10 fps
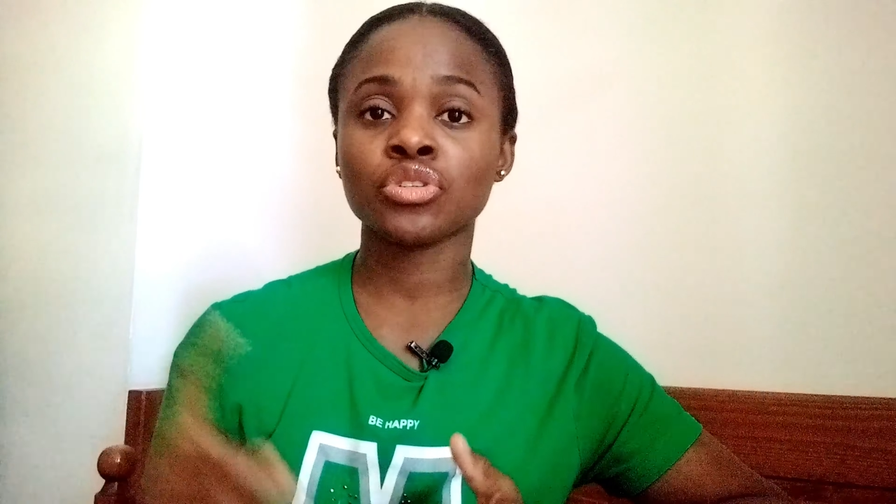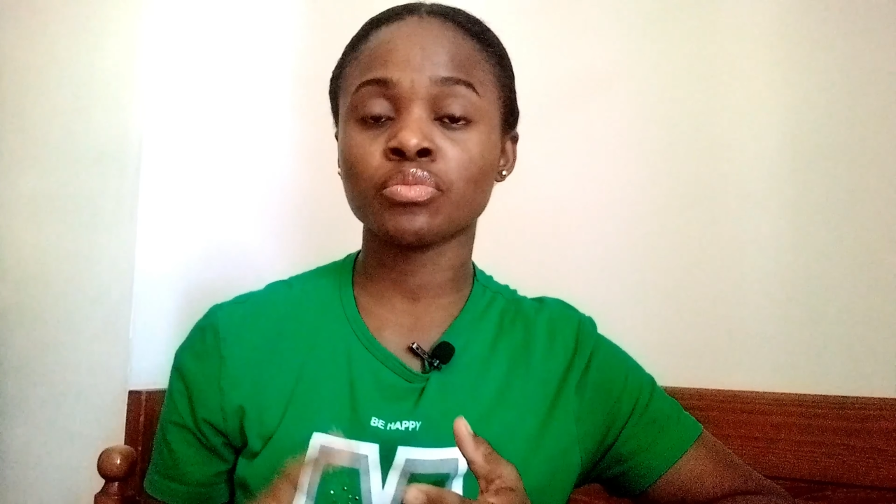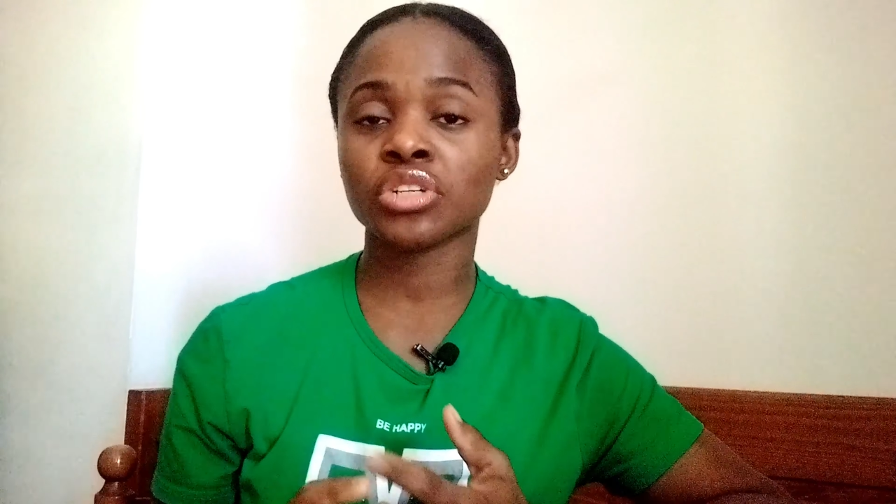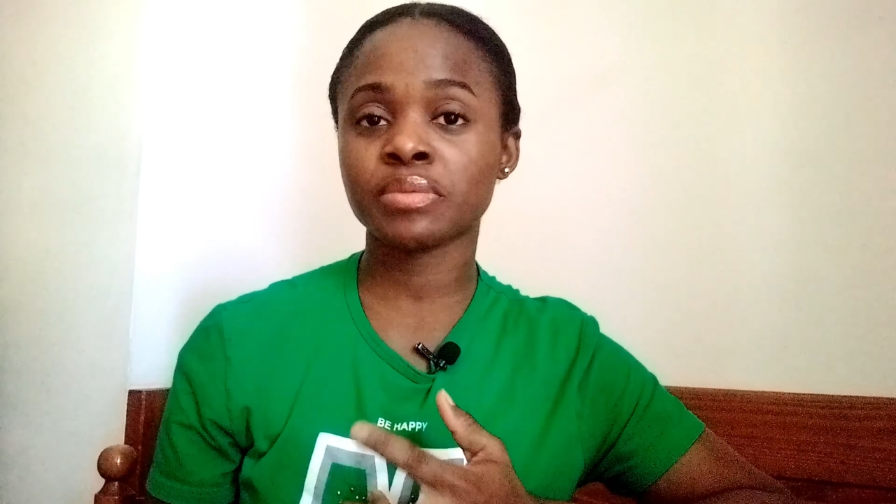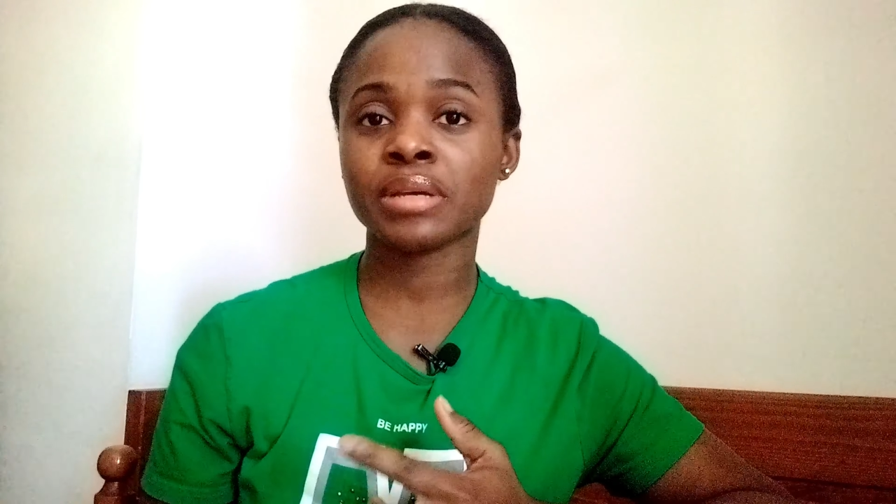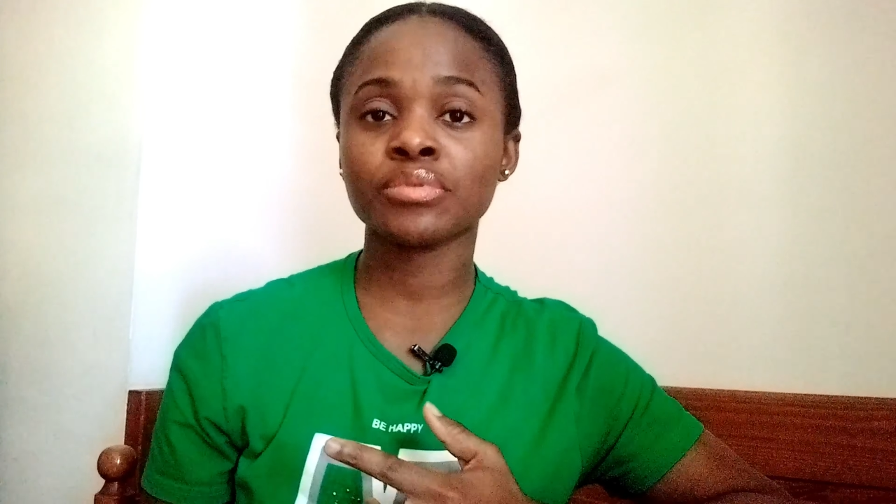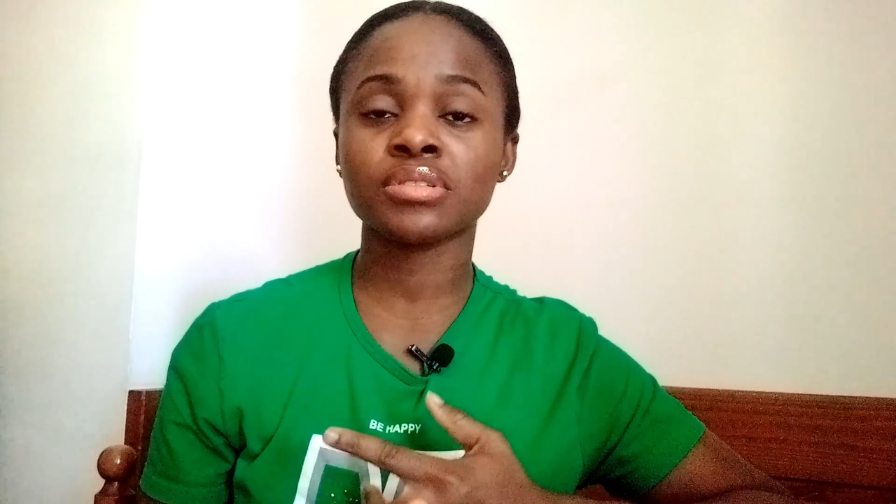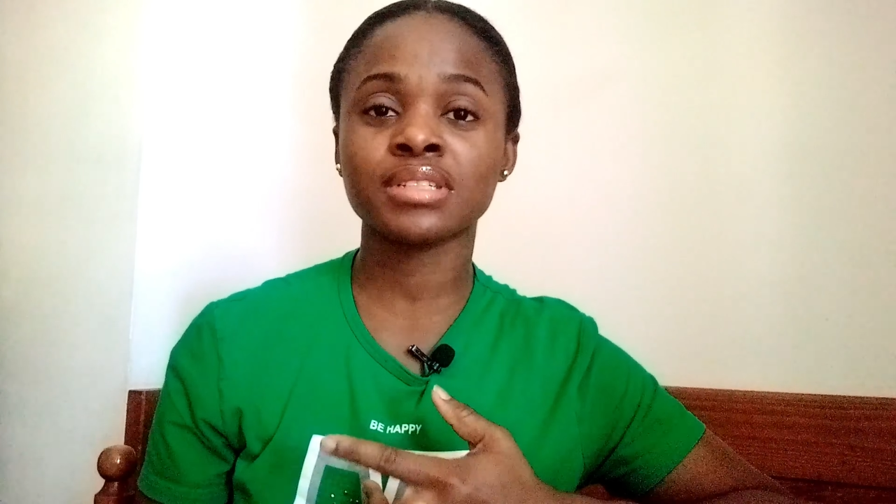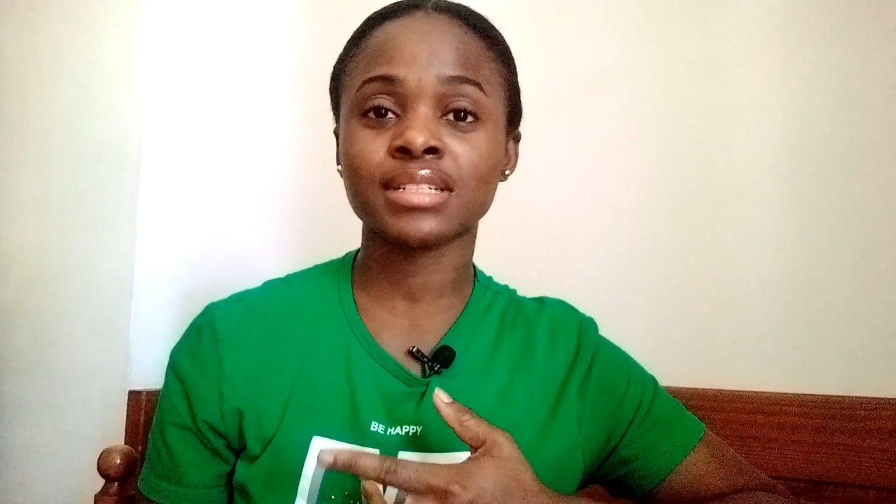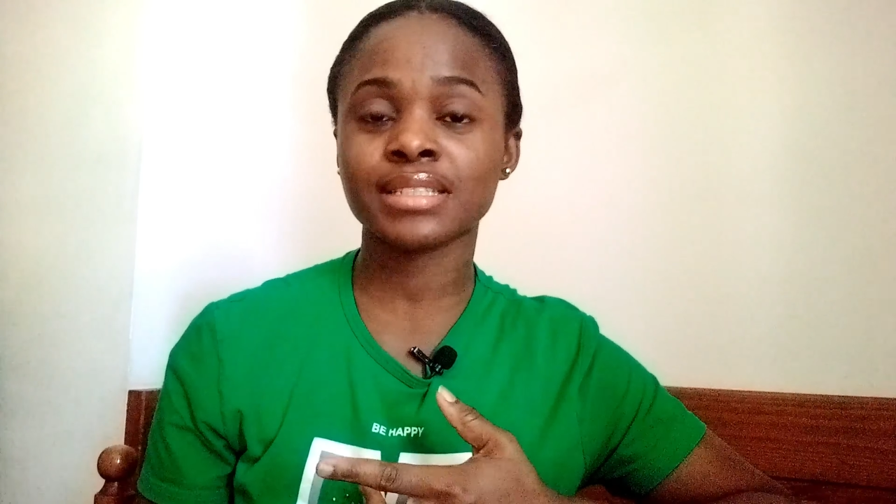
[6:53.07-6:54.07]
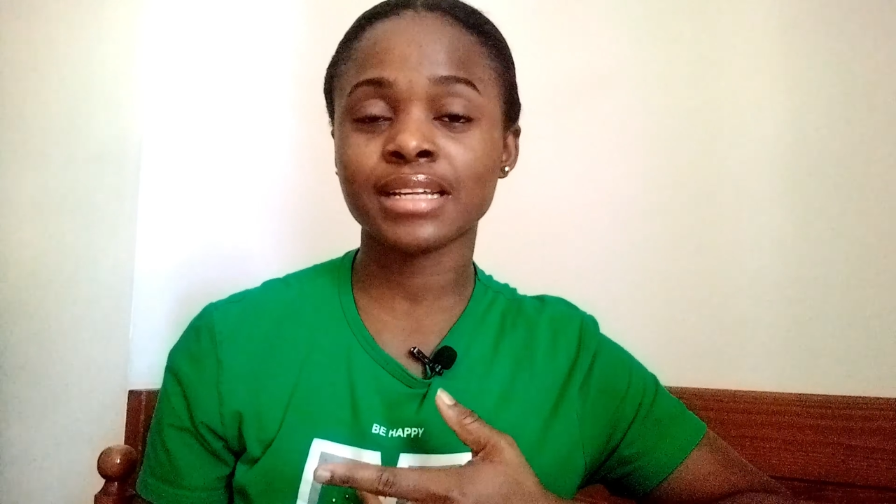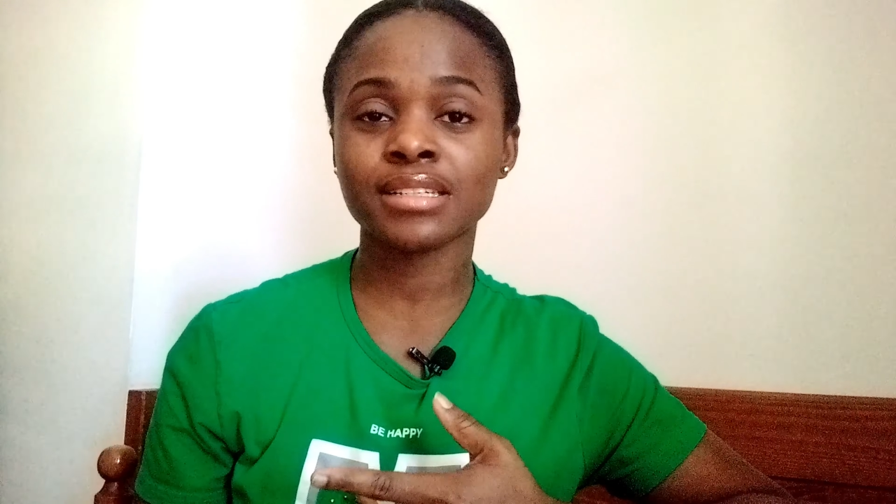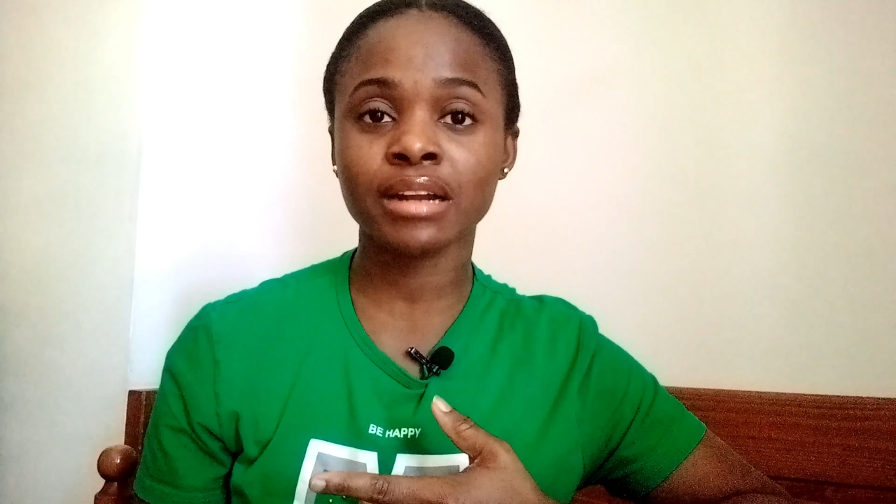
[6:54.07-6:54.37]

you must be able to detect